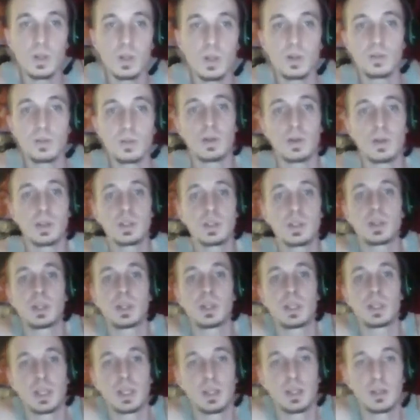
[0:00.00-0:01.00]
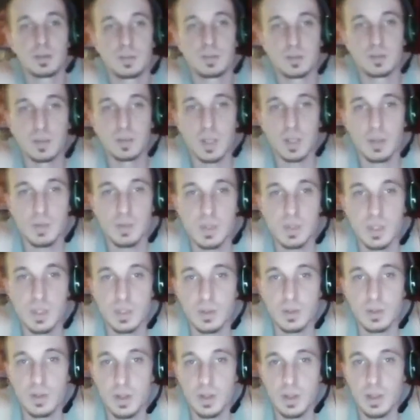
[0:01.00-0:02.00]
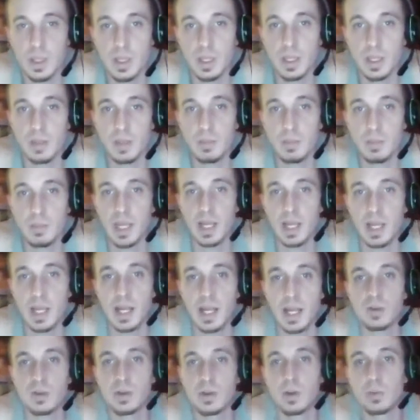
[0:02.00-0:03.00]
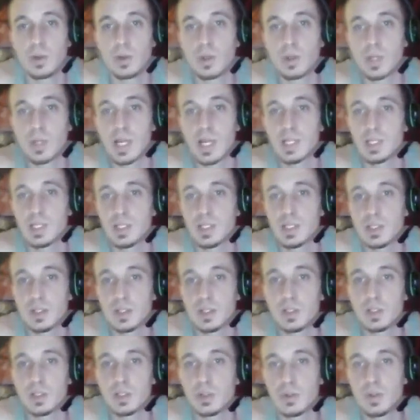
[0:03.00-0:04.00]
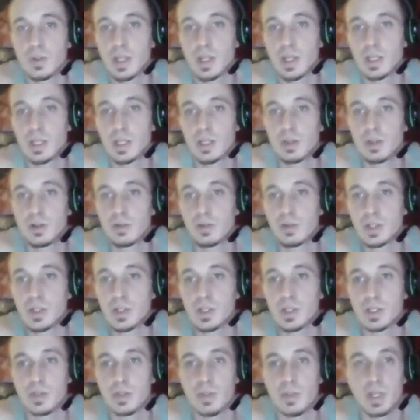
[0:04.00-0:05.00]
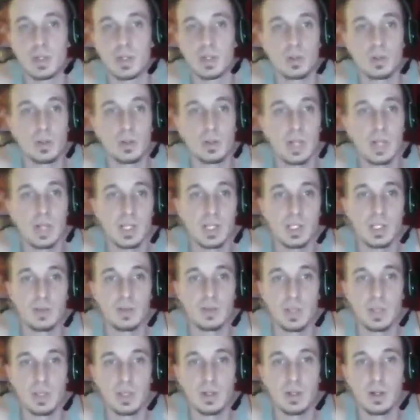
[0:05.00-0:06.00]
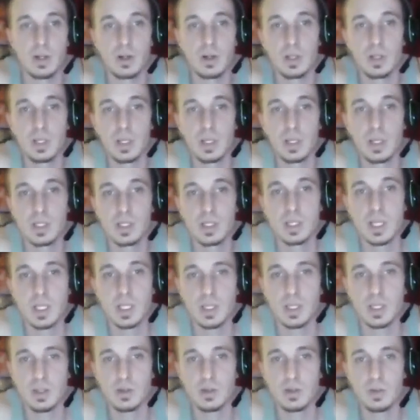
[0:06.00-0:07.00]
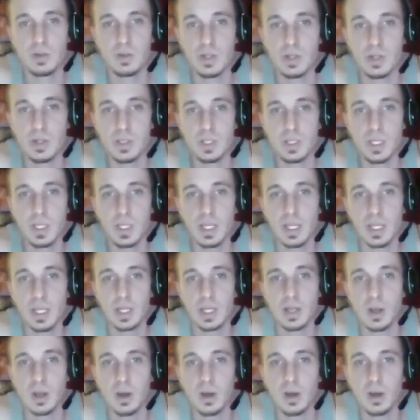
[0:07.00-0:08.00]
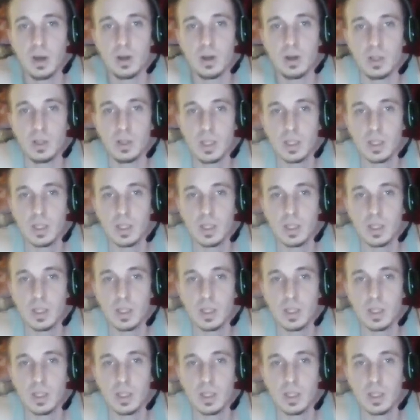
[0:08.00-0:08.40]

First thought that comes to the thinking man after he realizes the truth that the universe is a mental creation of the all is that the universe and all